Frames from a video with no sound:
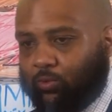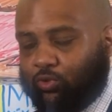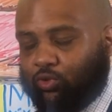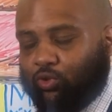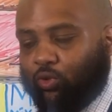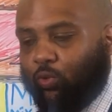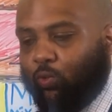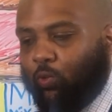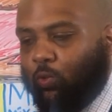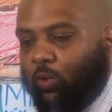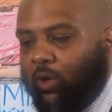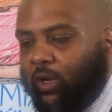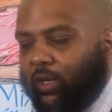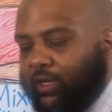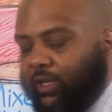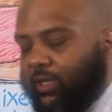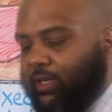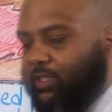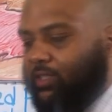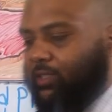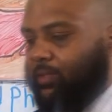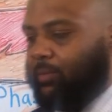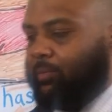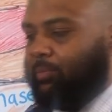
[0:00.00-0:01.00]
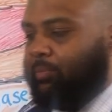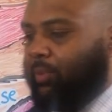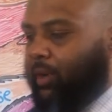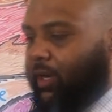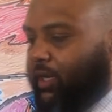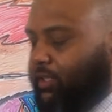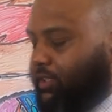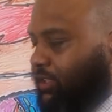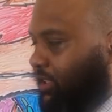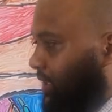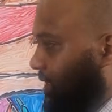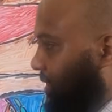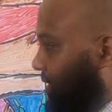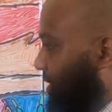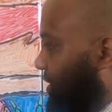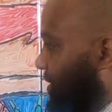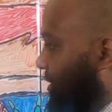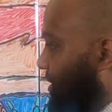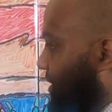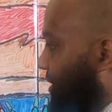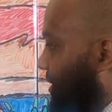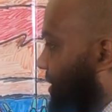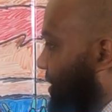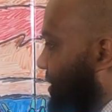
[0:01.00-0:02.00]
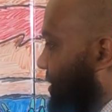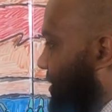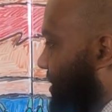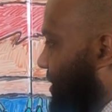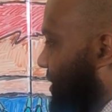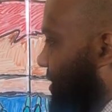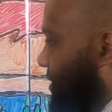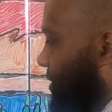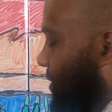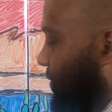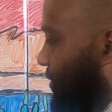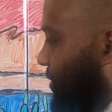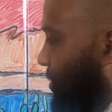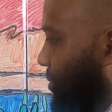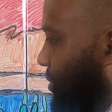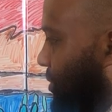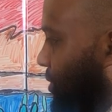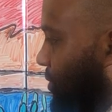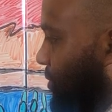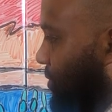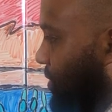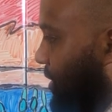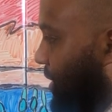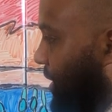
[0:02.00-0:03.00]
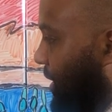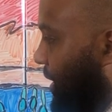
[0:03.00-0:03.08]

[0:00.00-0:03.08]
So what is Paget's disease of the bone?